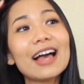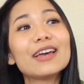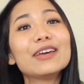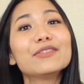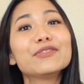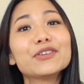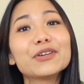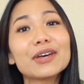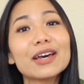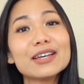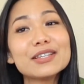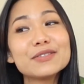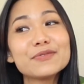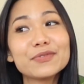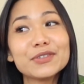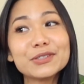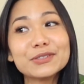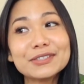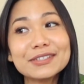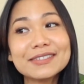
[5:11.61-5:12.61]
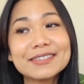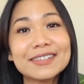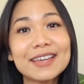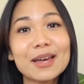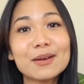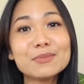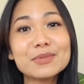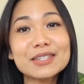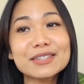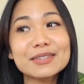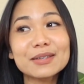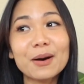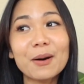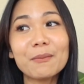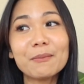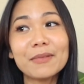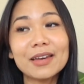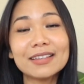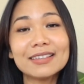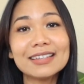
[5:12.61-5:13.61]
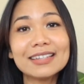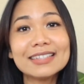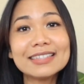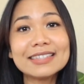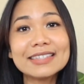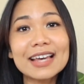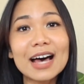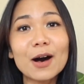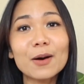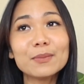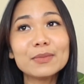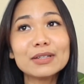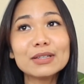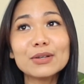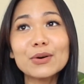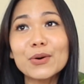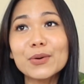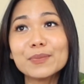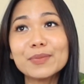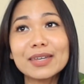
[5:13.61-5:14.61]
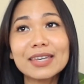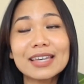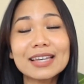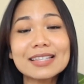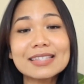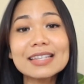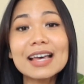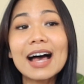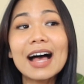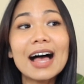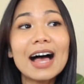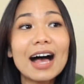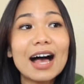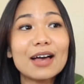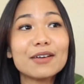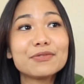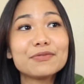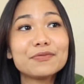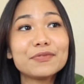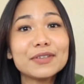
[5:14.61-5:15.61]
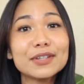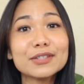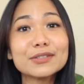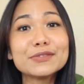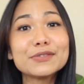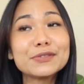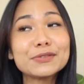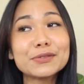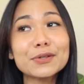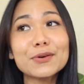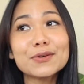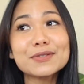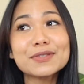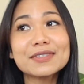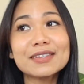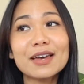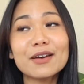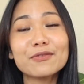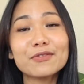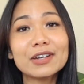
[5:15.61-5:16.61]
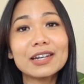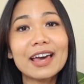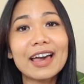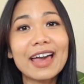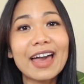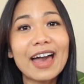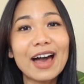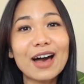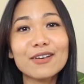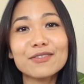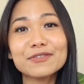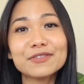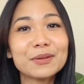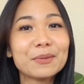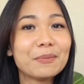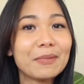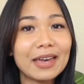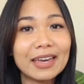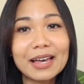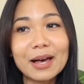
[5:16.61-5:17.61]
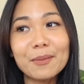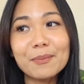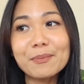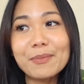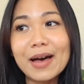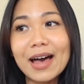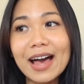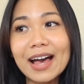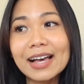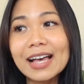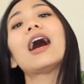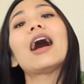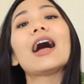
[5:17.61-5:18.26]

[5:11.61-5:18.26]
If you guys feel the same, just comment in down below because I feel so safe when I have the makeup bag.